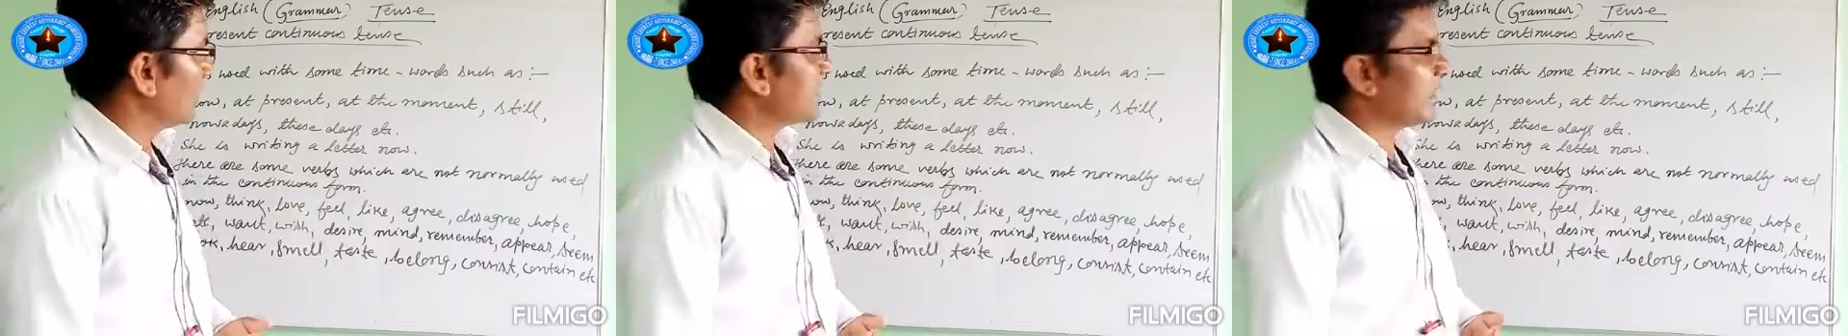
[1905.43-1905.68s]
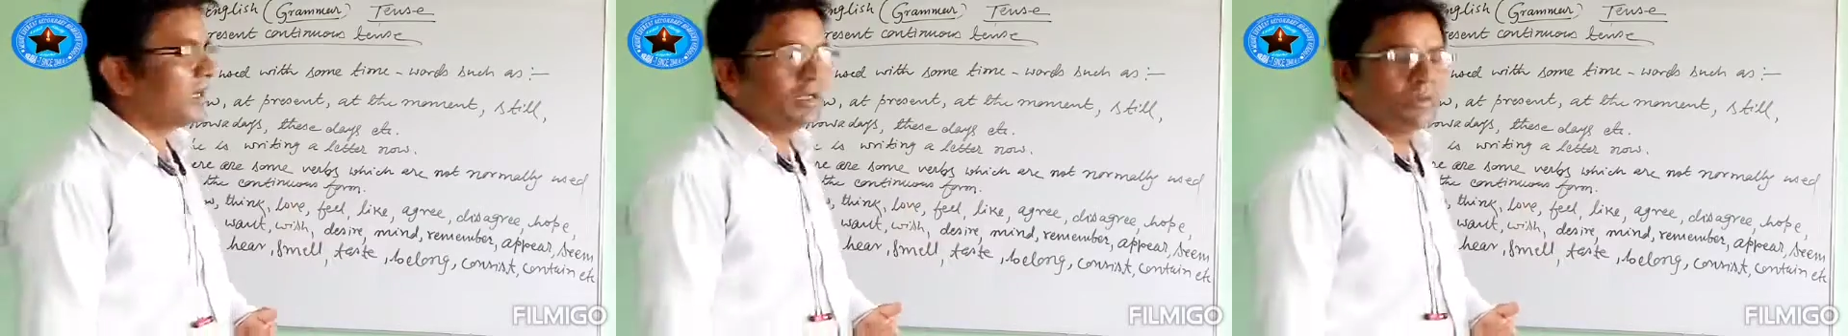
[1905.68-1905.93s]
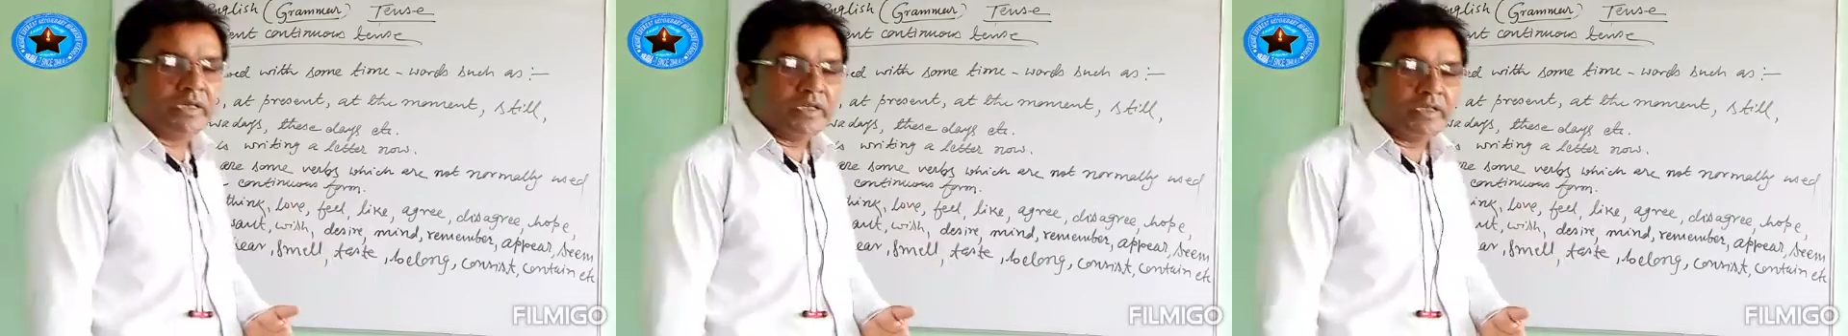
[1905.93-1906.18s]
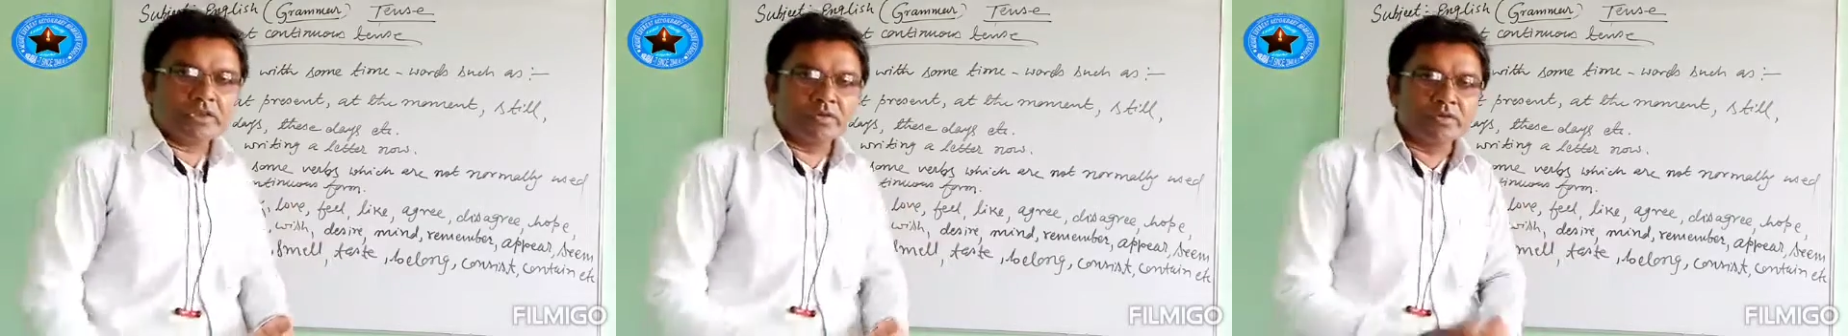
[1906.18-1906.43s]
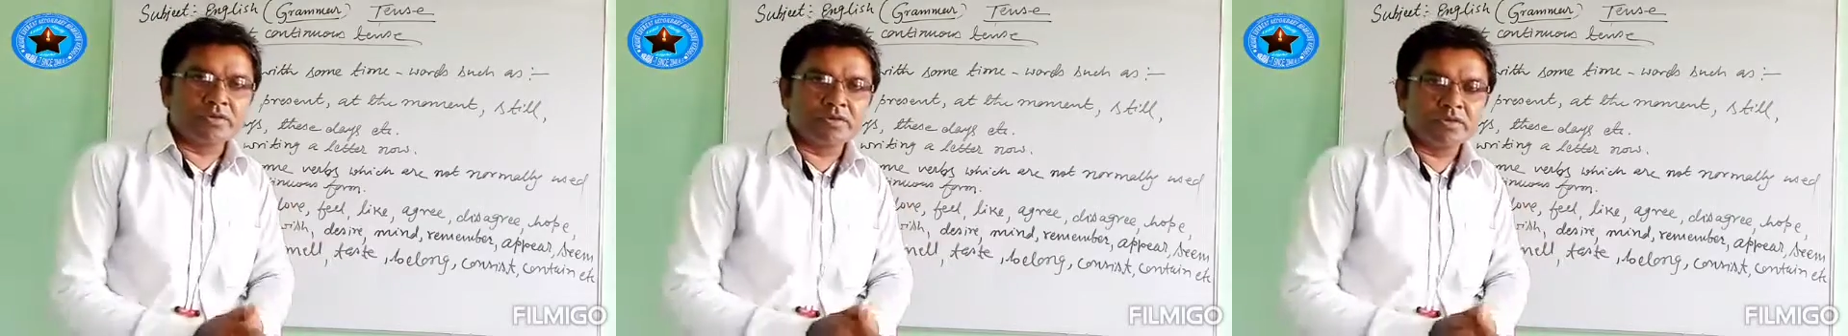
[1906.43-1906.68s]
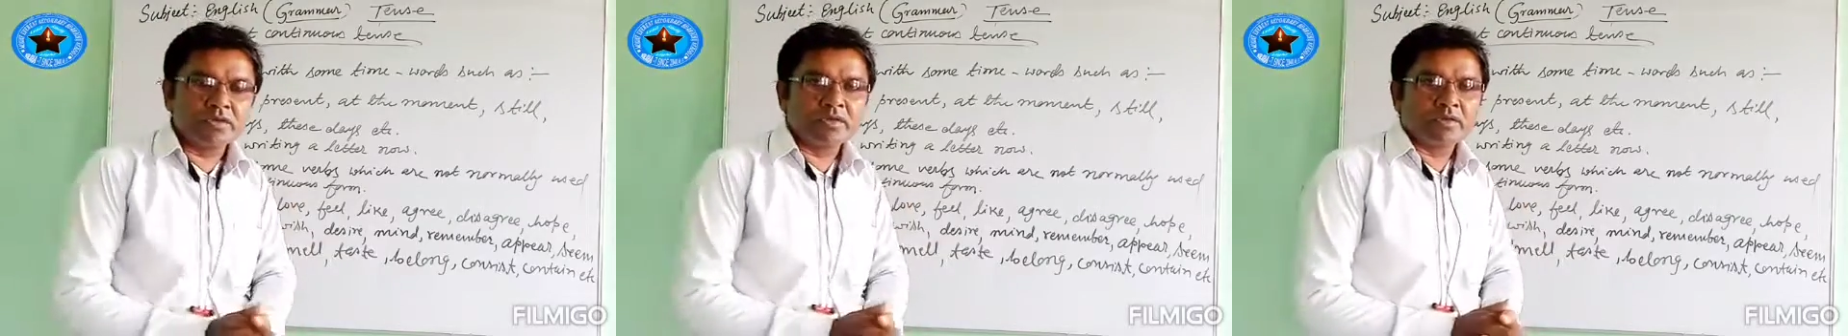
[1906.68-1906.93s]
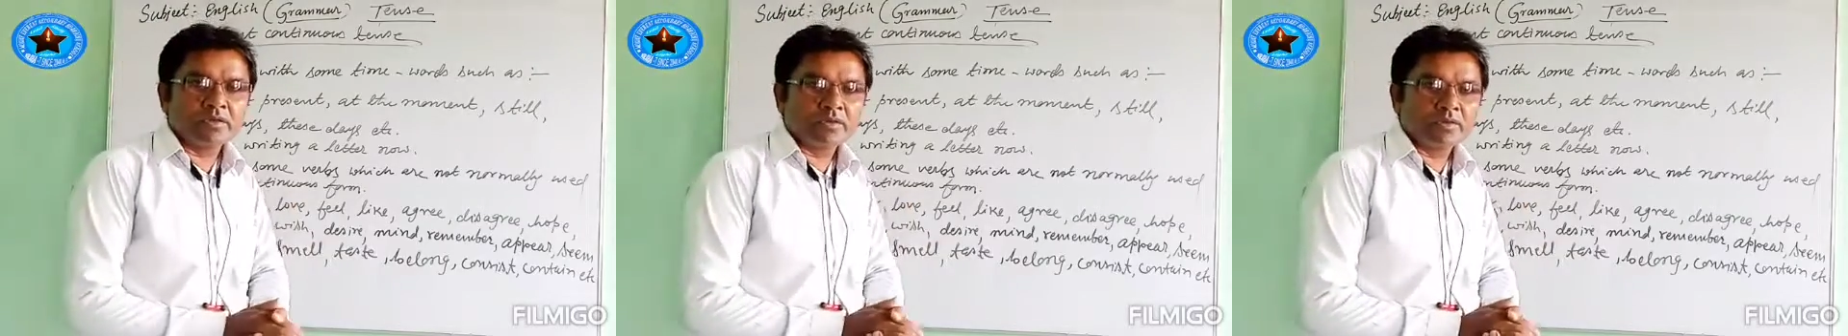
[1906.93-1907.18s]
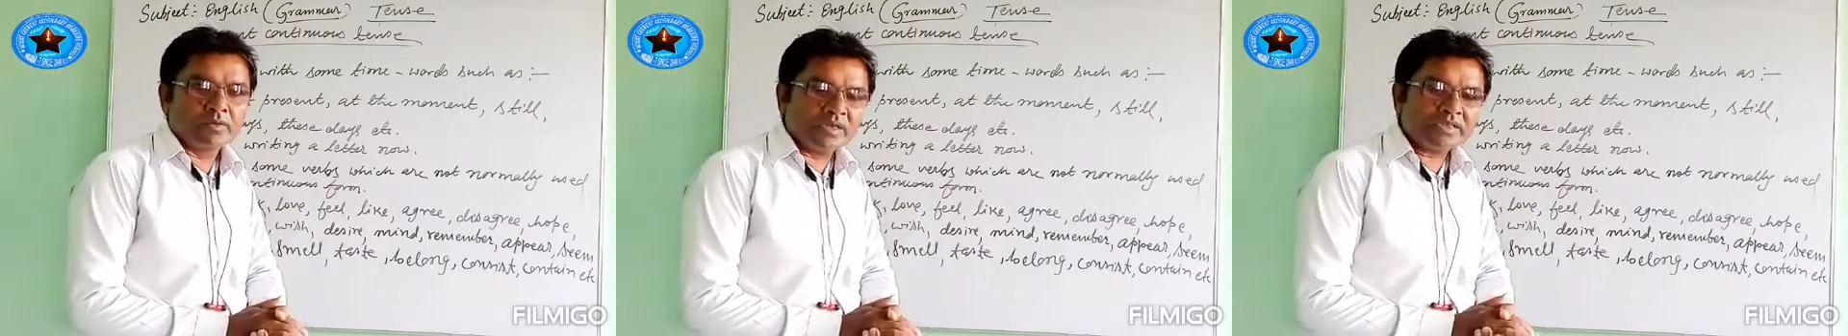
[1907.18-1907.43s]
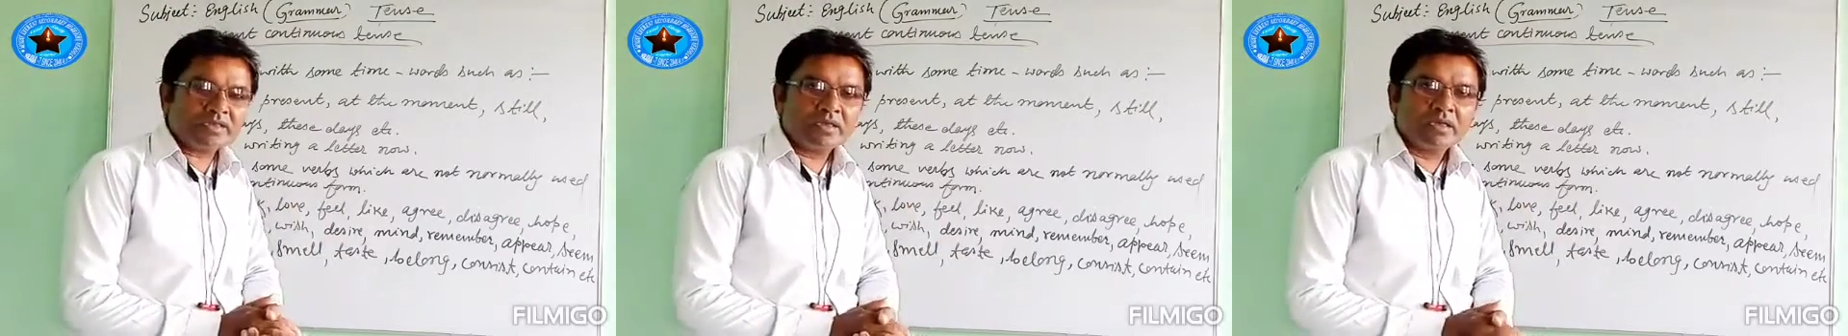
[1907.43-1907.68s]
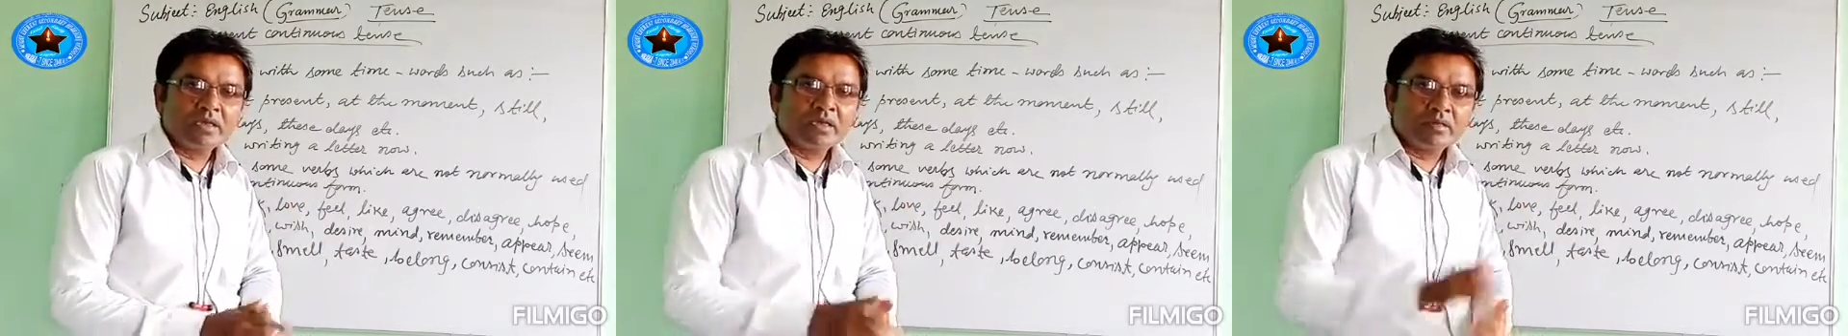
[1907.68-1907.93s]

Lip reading: which are always used with